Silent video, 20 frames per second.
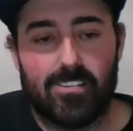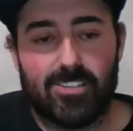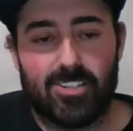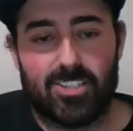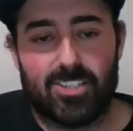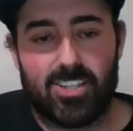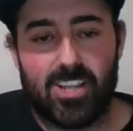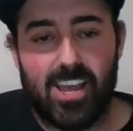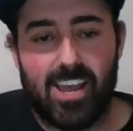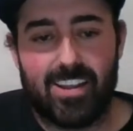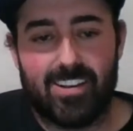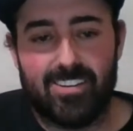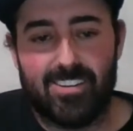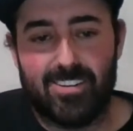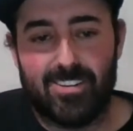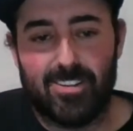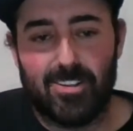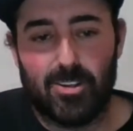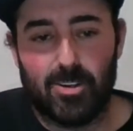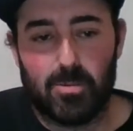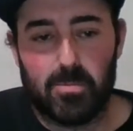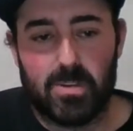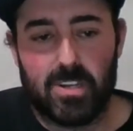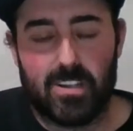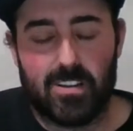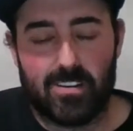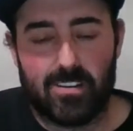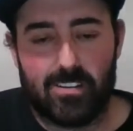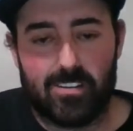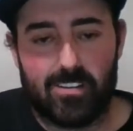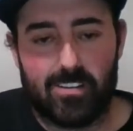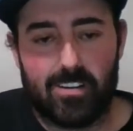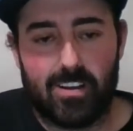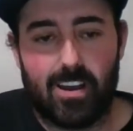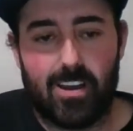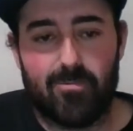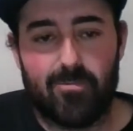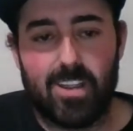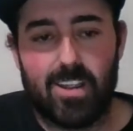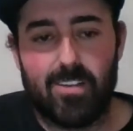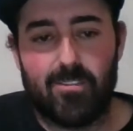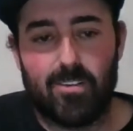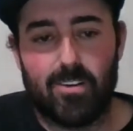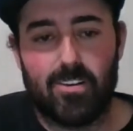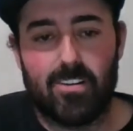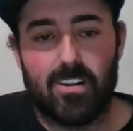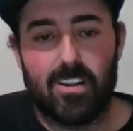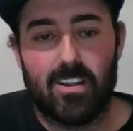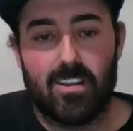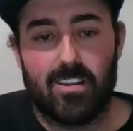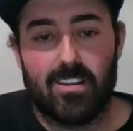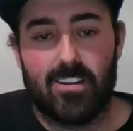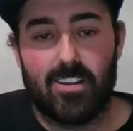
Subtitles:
Just tagged it a little bit. I've never